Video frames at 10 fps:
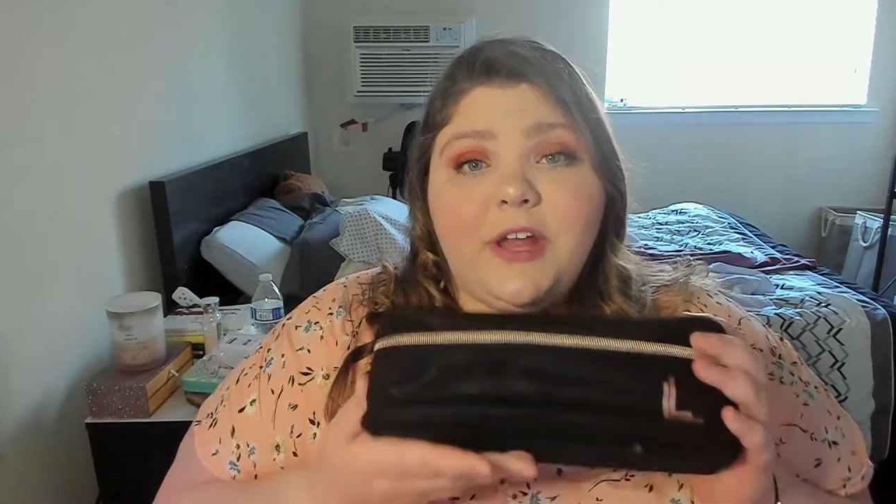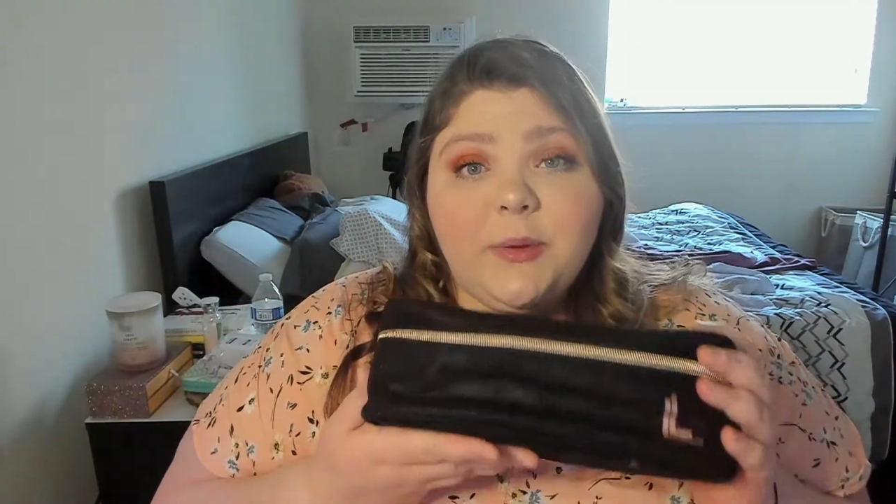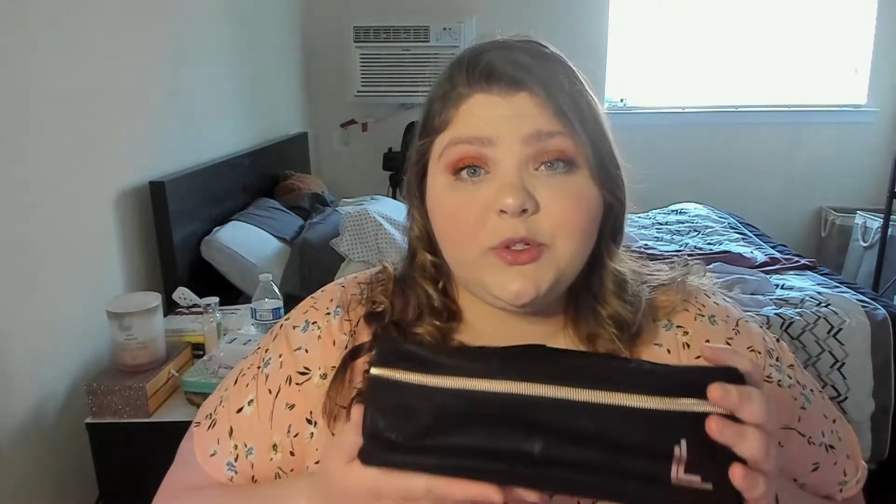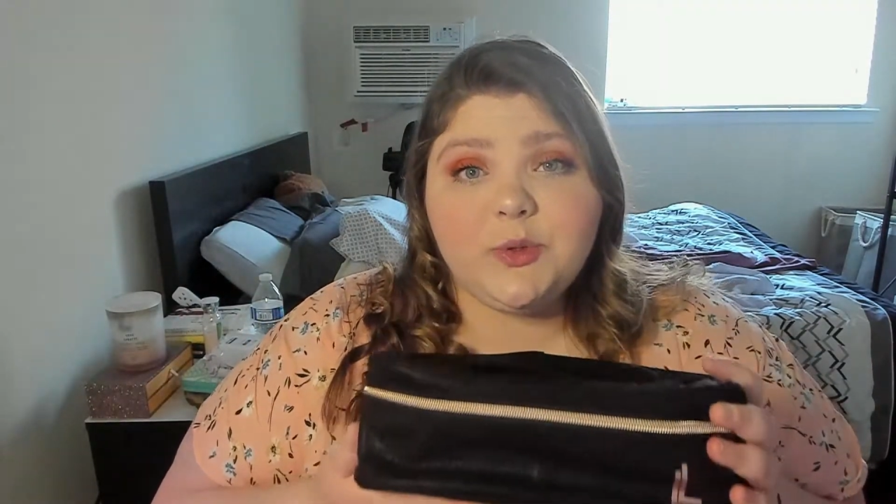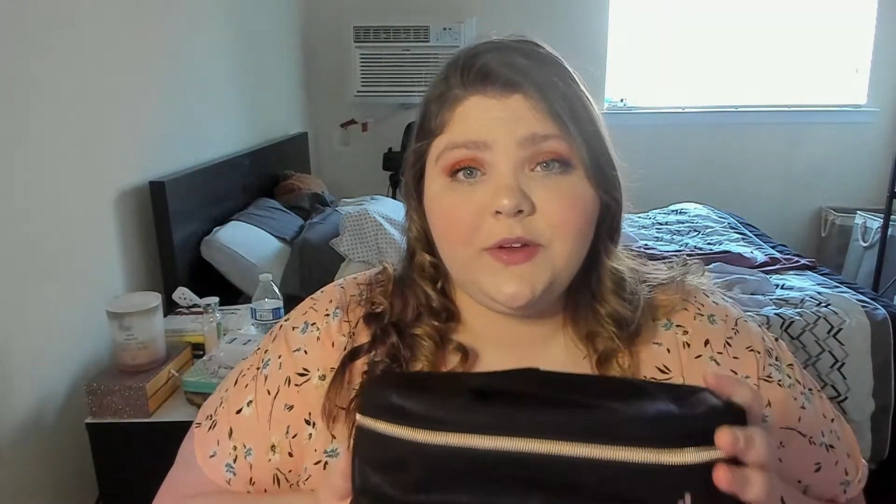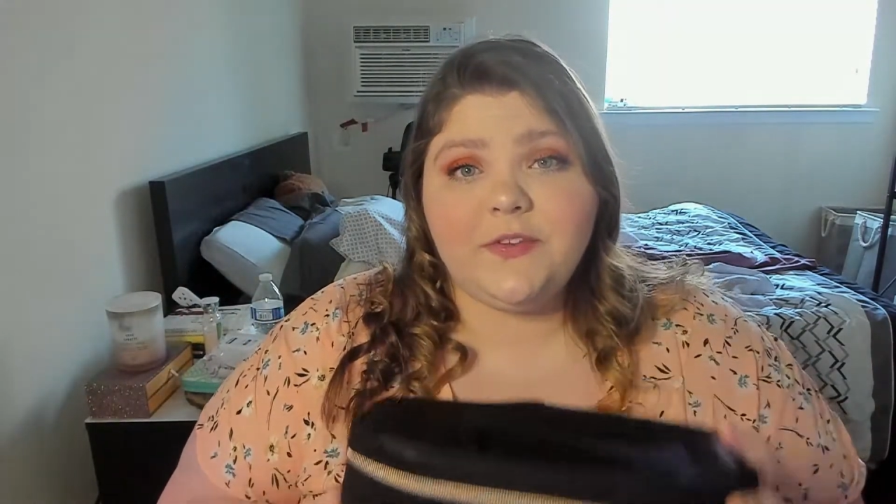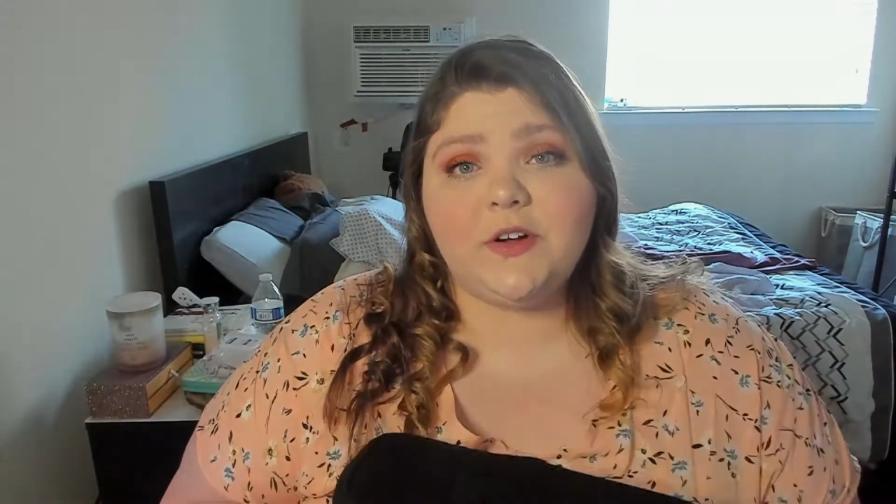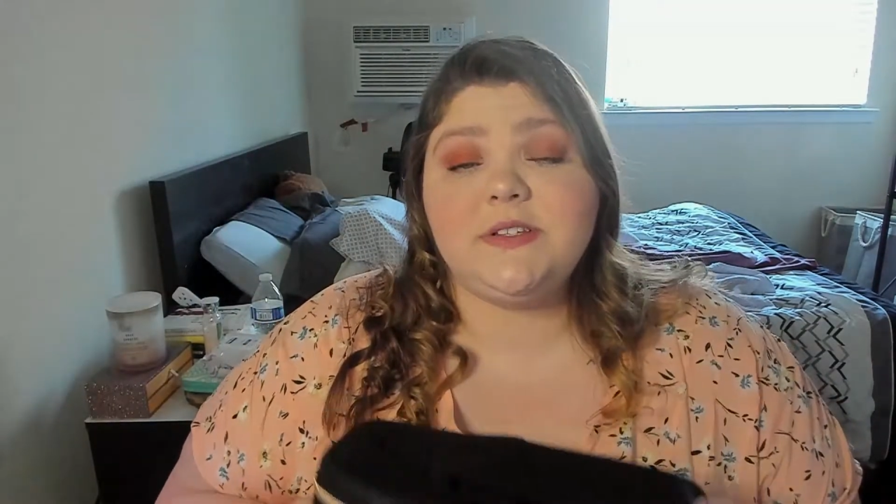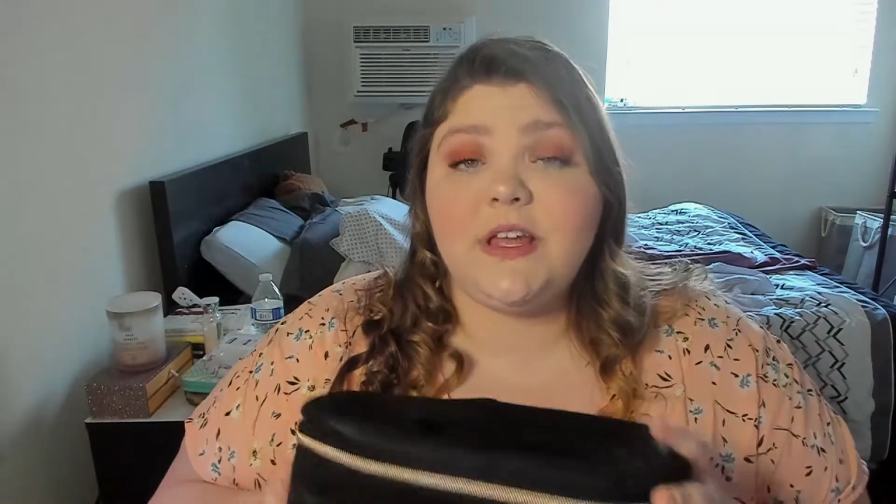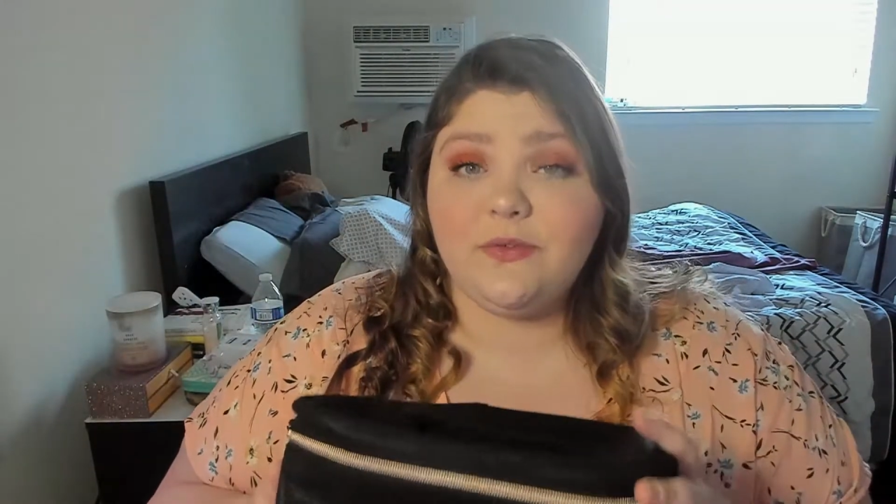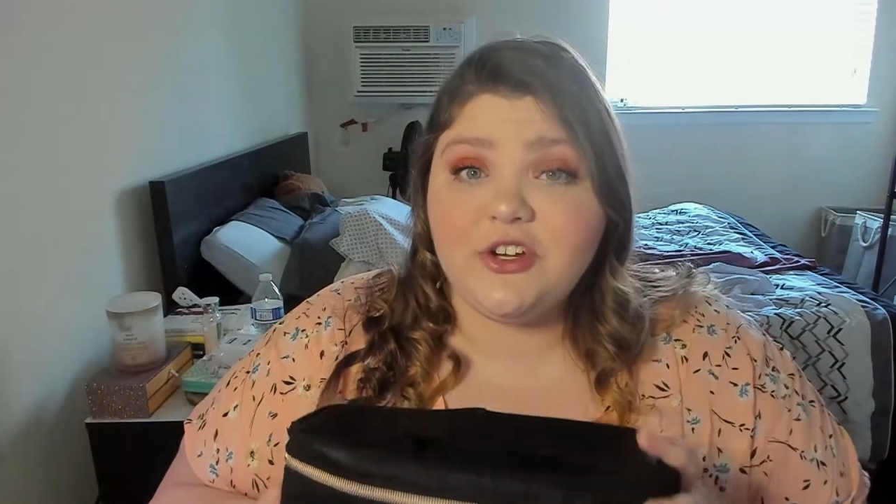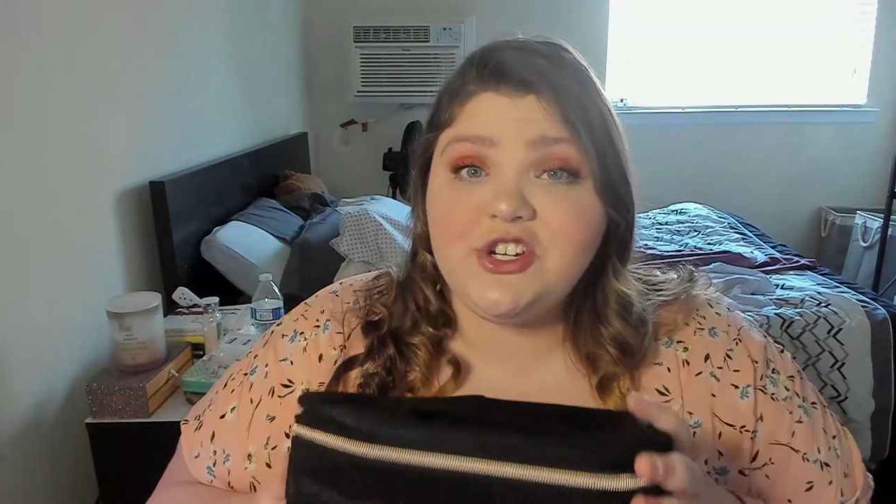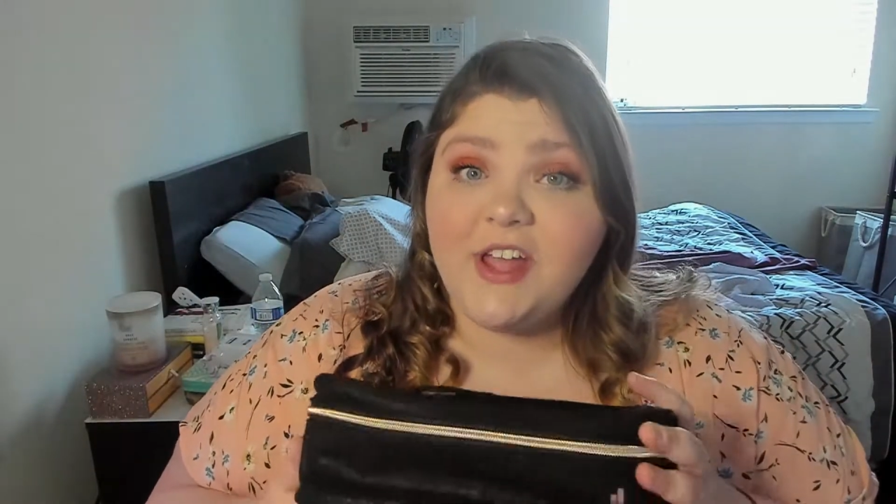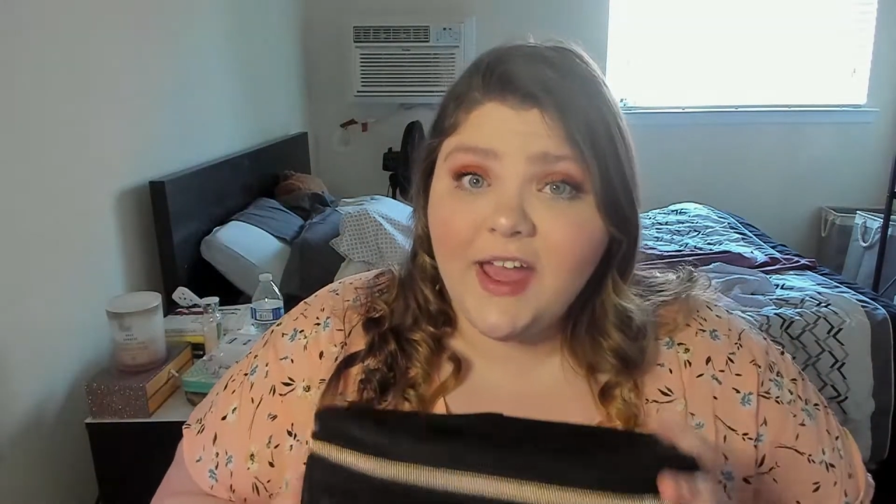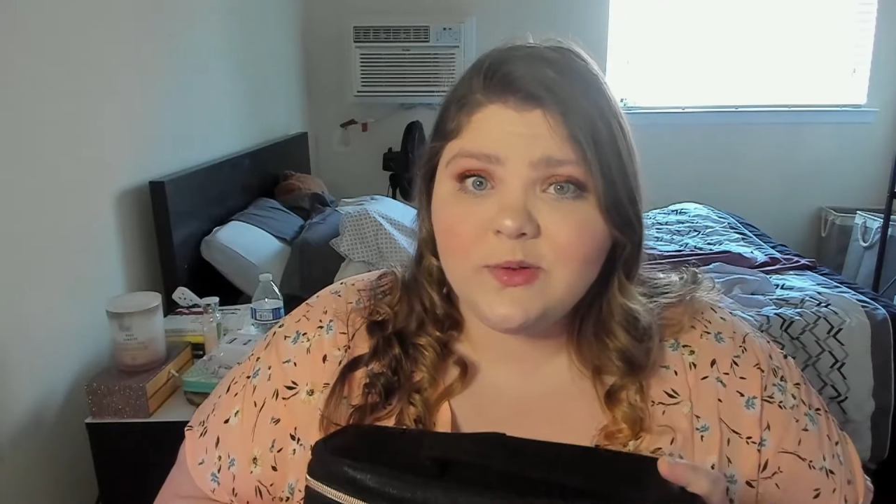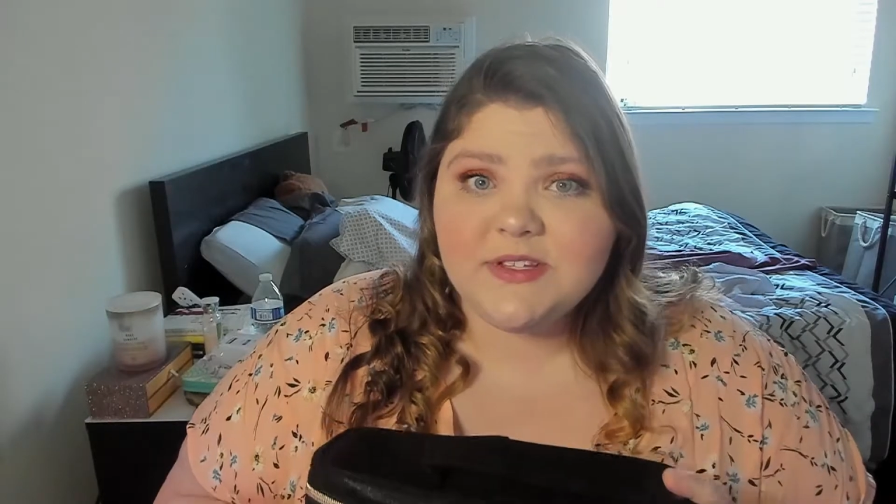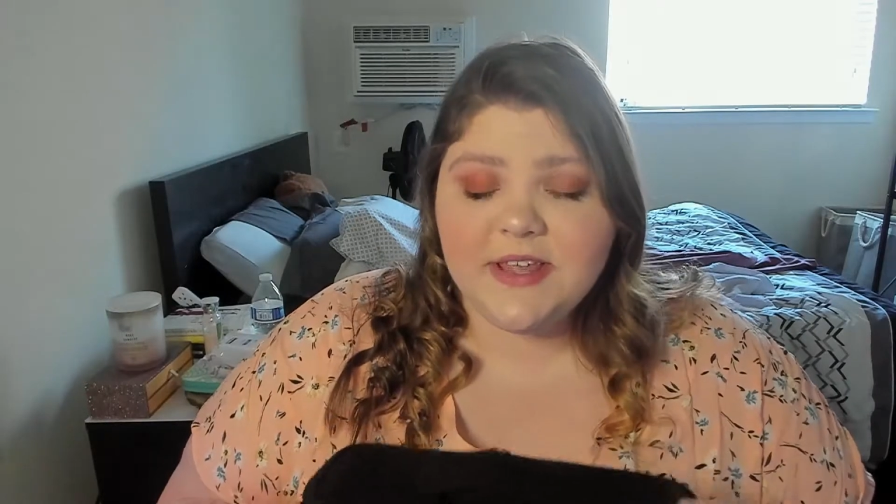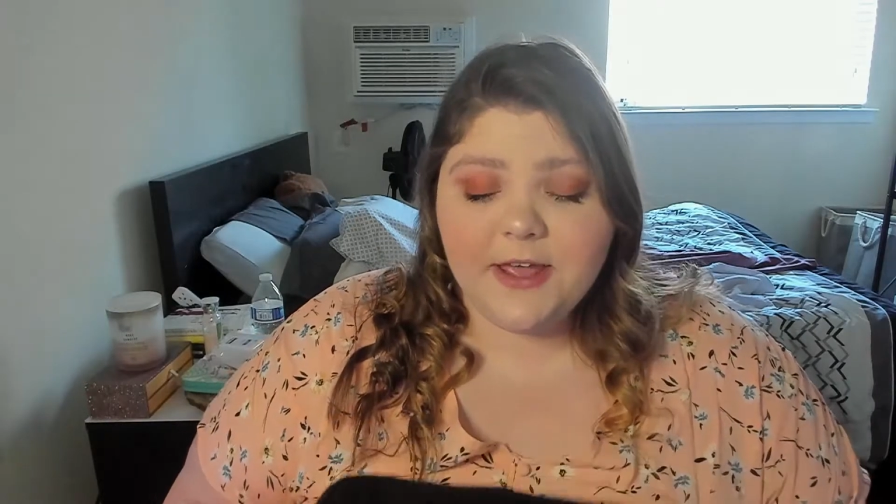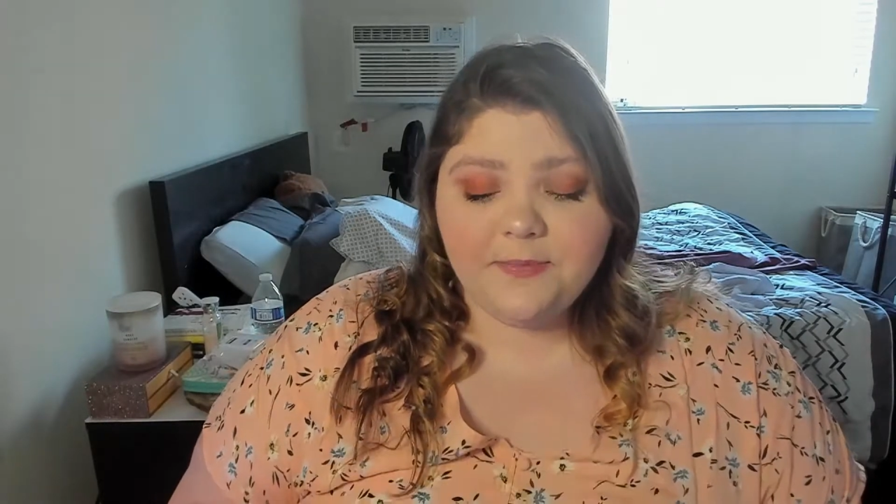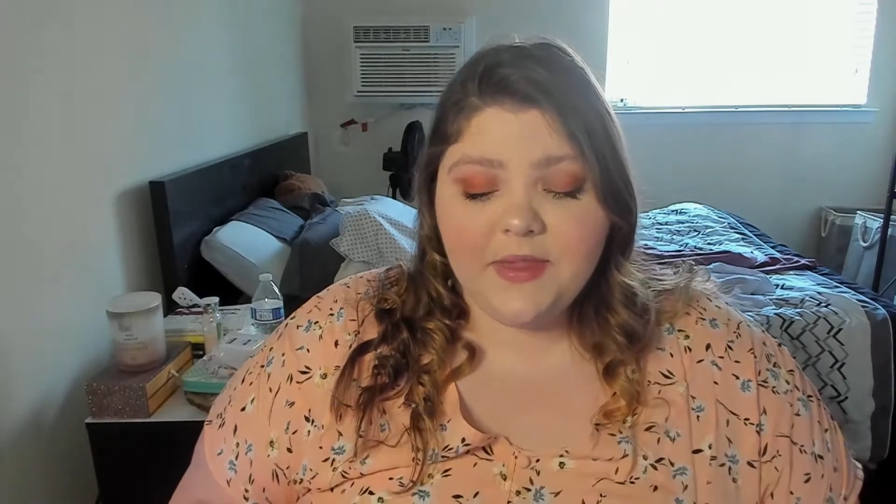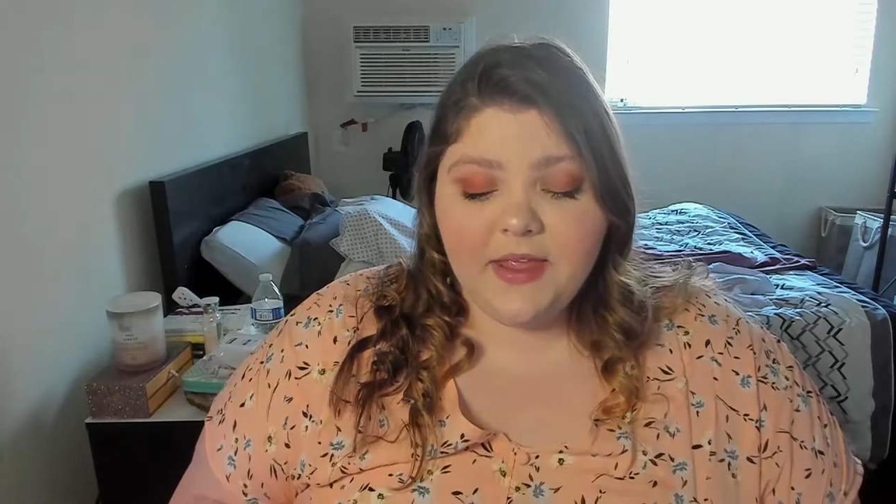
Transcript: April 21st and reaching out to them,